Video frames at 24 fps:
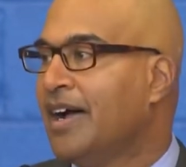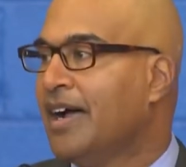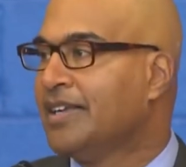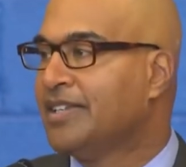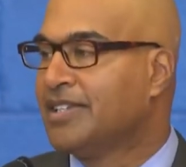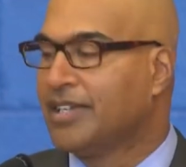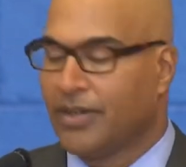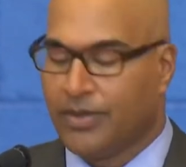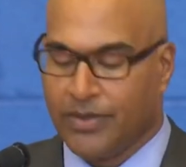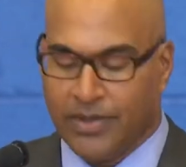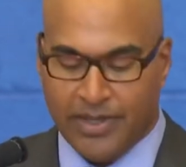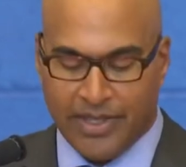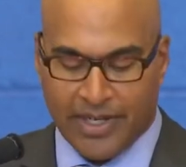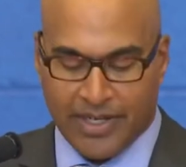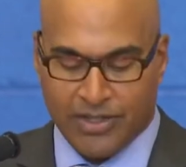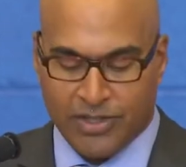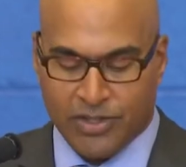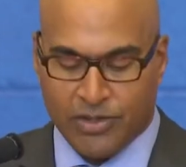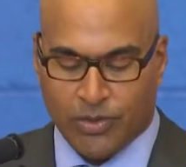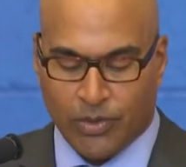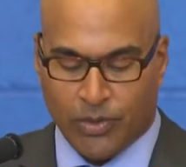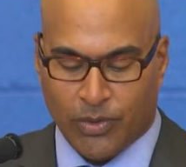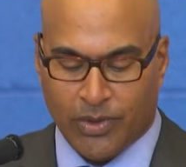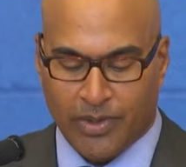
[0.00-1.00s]
I tell you that
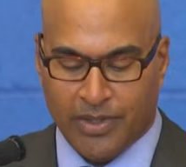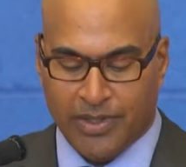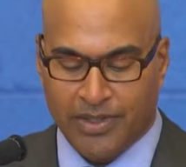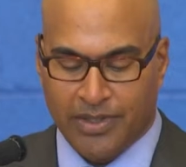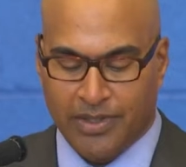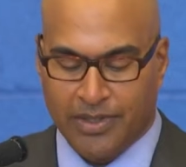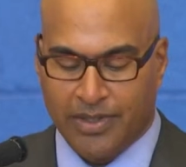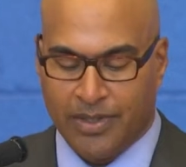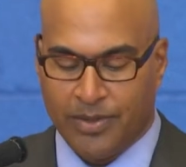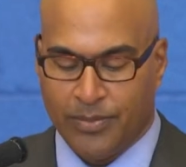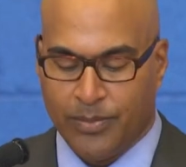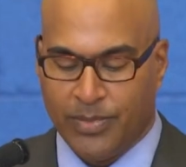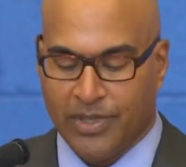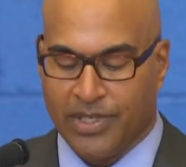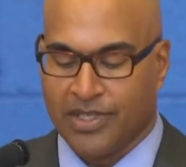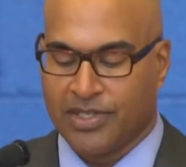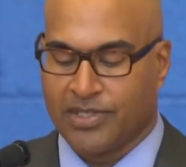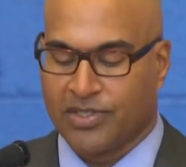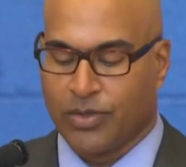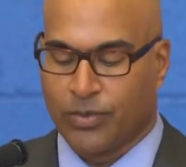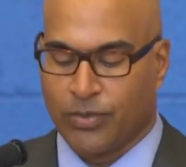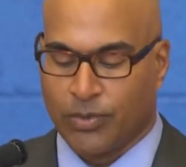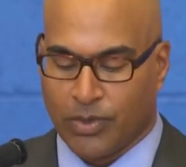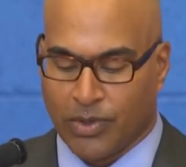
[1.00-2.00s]
story
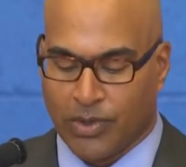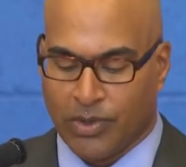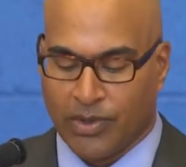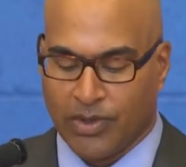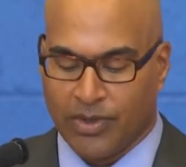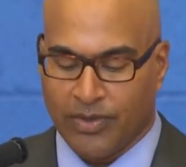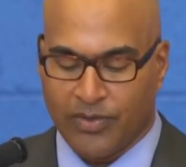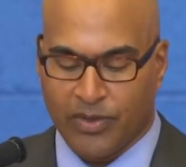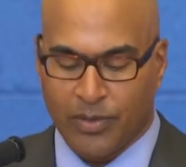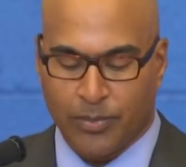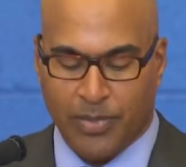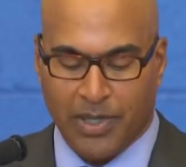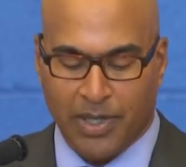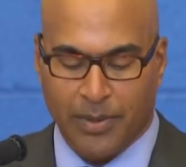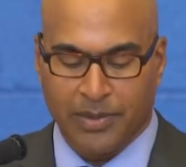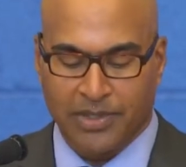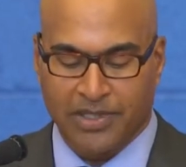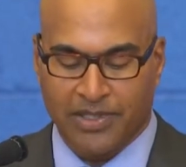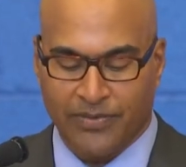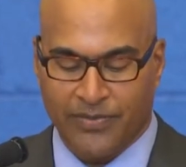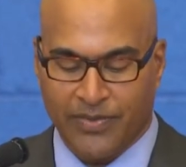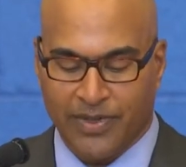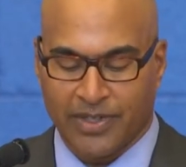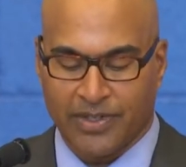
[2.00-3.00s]
because the role of the
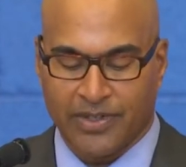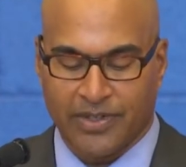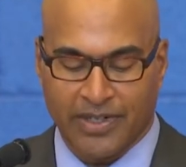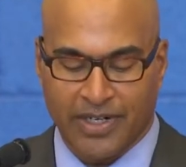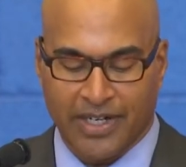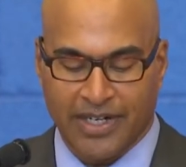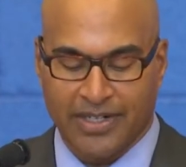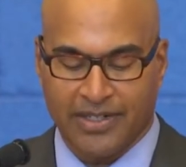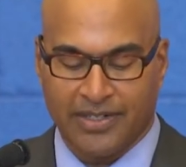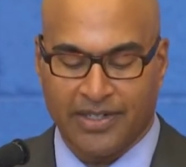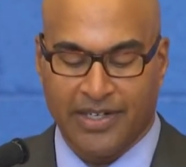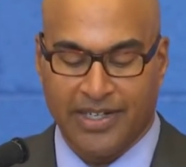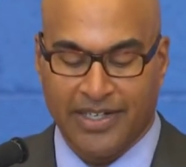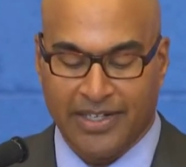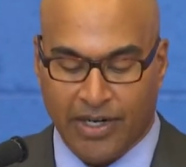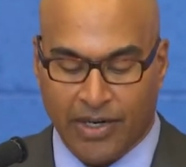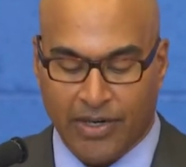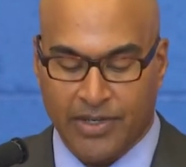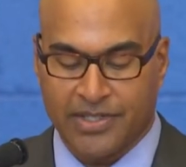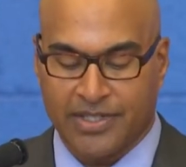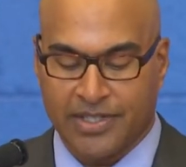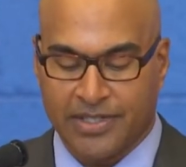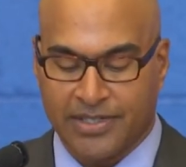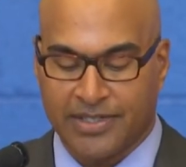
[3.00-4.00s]
public defender in
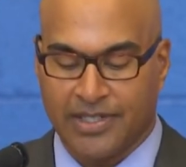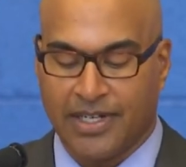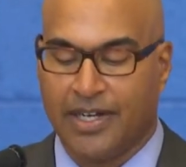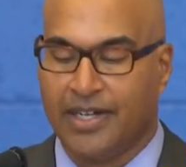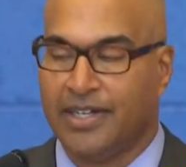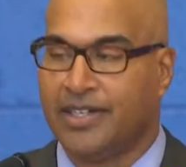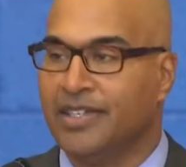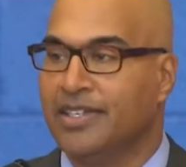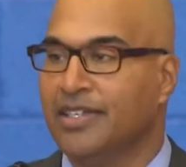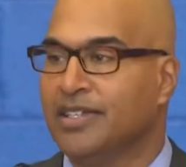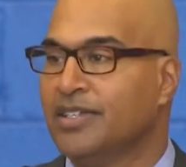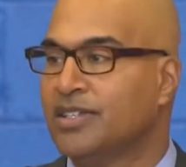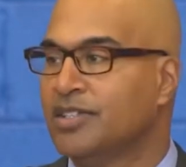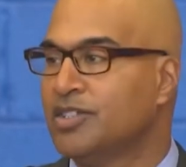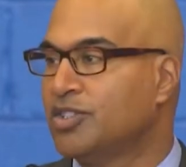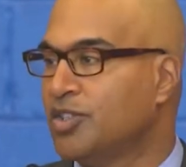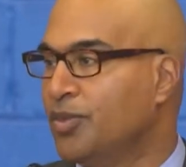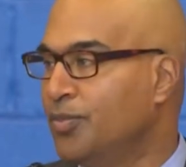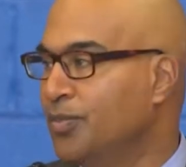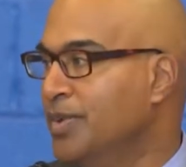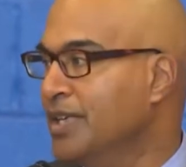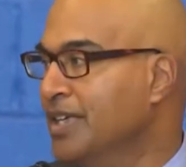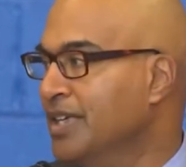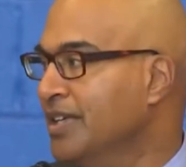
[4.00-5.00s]
our society
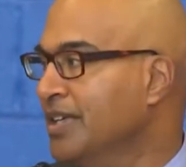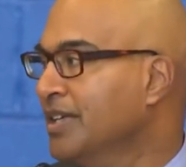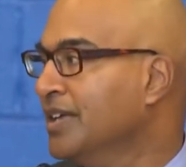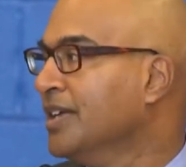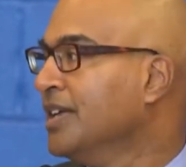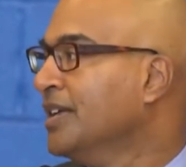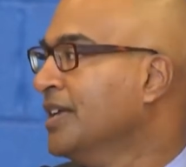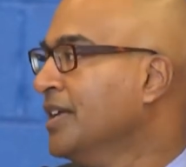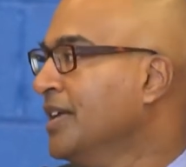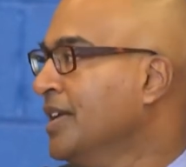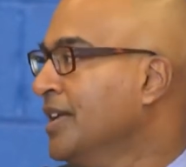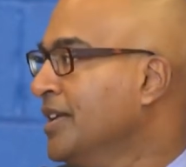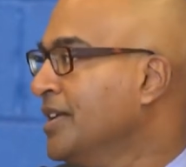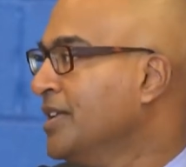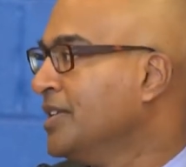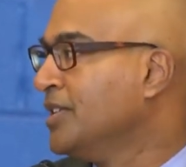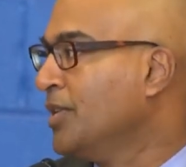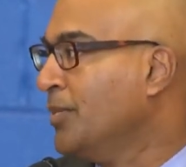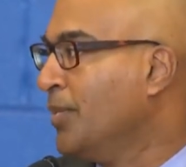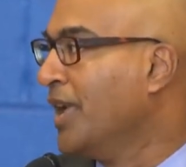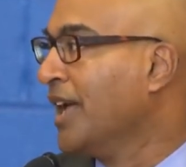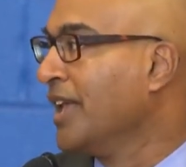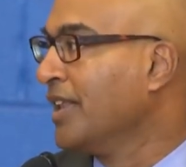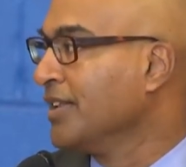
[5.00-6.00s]
should be
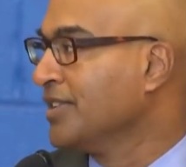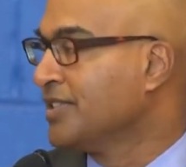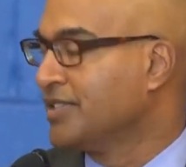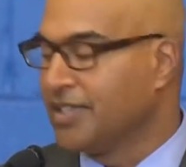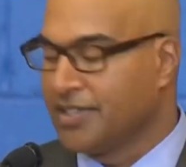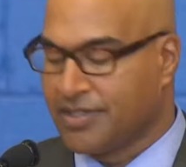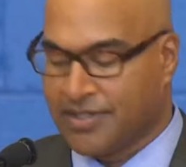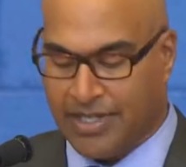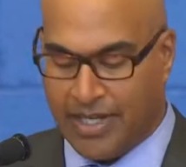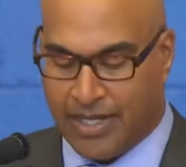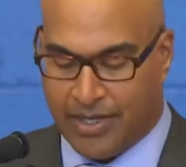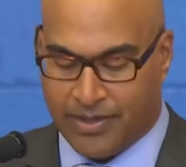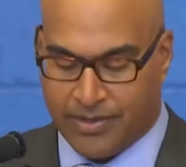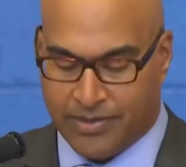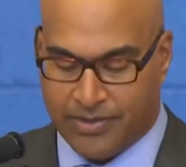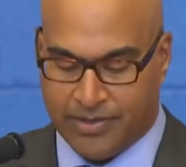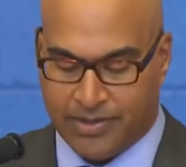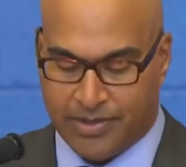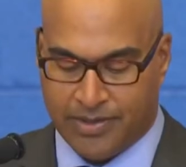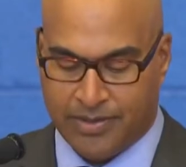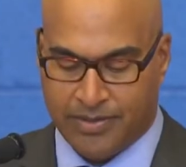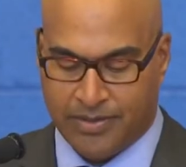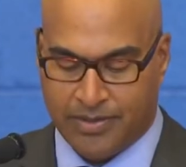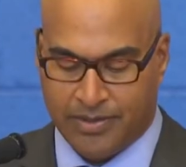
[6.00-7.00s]
to balance the
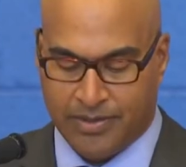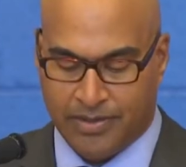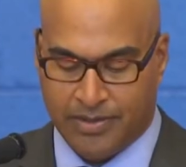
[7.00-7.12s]
scales.